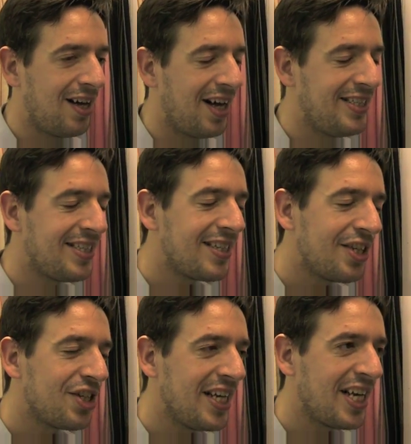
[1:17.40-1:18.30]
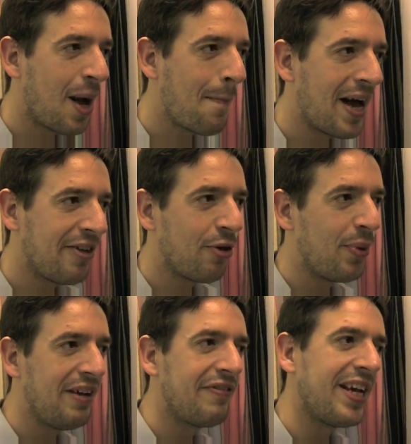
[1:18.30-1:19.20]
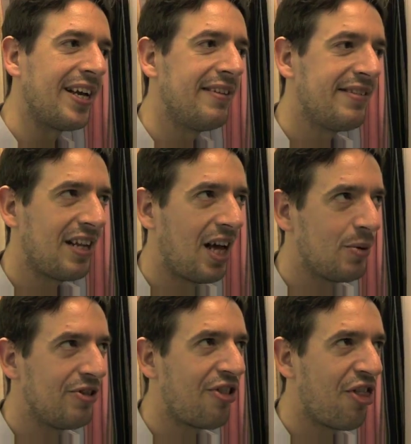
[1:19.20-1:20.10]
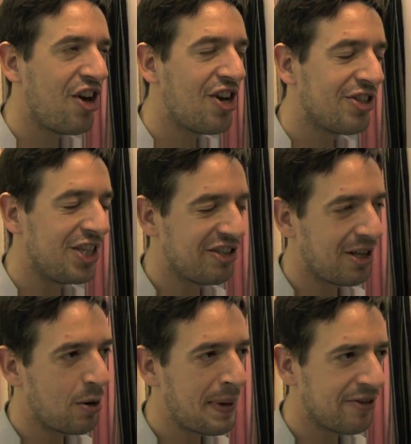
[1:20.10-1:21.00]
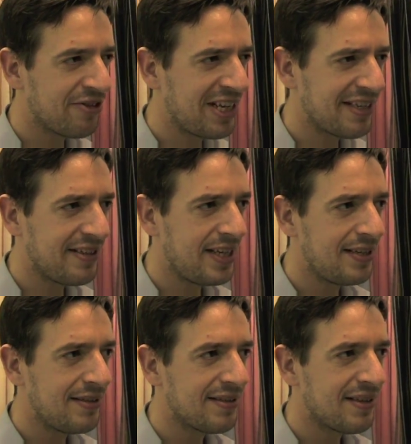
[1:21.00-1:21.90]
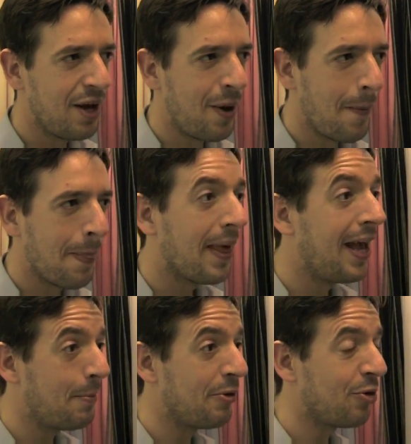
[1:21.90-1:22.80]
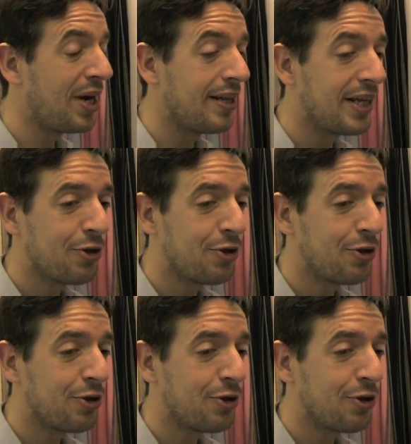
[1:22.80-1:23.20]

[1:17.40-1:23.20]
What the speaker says: I didn't actually come back to weaving until I was 30, so there were about 6 years in between.